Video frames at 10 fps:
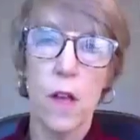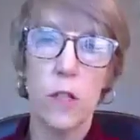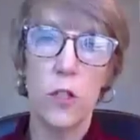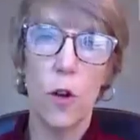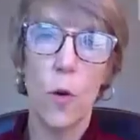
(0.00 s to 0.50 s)

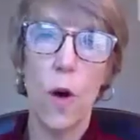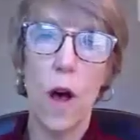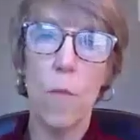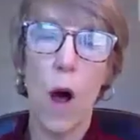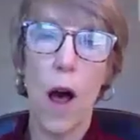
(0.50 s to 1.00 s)
So
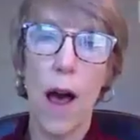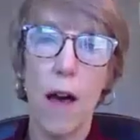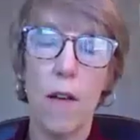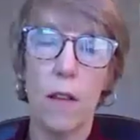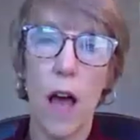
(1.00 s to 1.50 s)

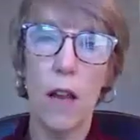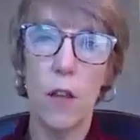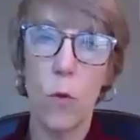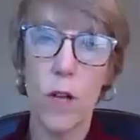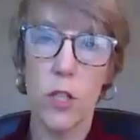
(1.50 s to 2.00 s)
a lot of
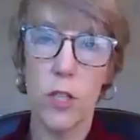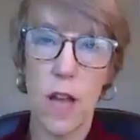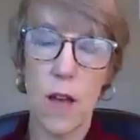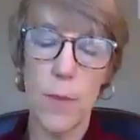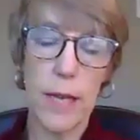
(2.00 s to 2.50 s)
the questions
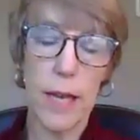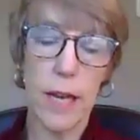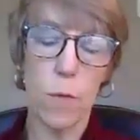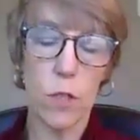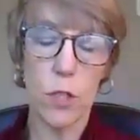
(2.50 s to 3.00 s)
I've been
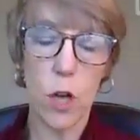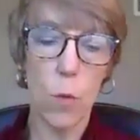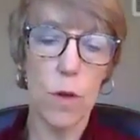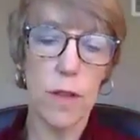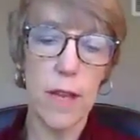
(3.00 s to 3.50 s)
getting, we'll start
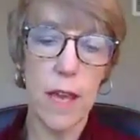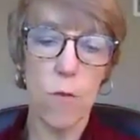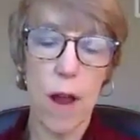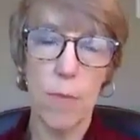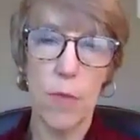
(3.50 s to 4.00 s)
with
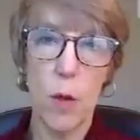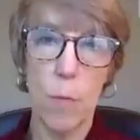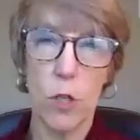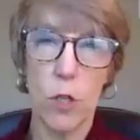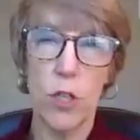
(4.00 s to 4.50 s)
ERAP, the
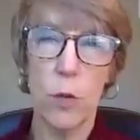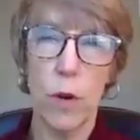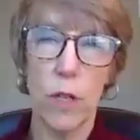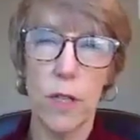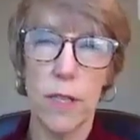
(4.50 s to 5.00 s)
Emergency
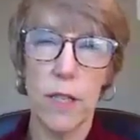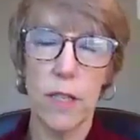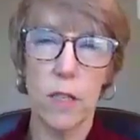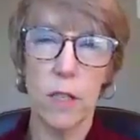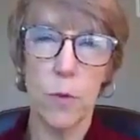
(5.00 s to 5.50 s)
Rental
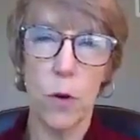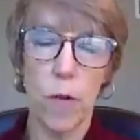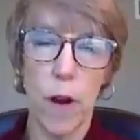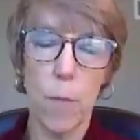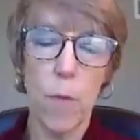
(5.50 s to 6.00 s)
Assistance
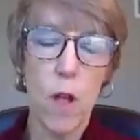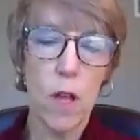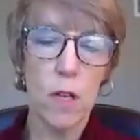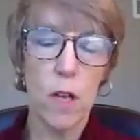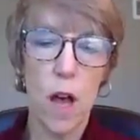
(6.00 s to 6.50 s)
Program.
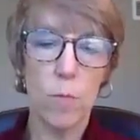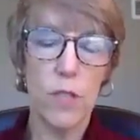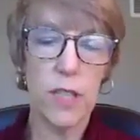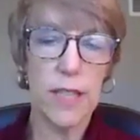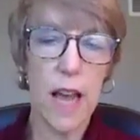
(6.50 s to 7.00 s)

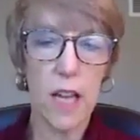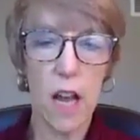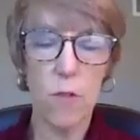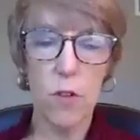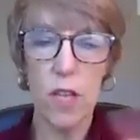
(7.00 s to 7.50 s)
Does that
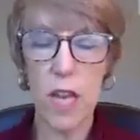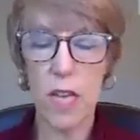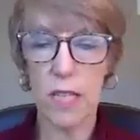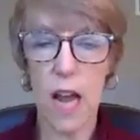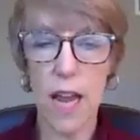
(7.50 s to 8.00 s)
cover the
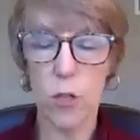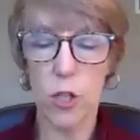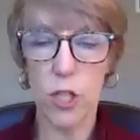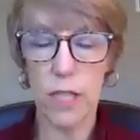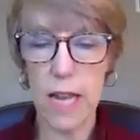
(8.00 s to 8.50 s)
entire
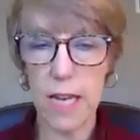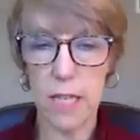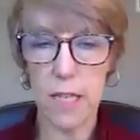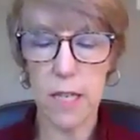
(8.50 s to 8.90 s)
state?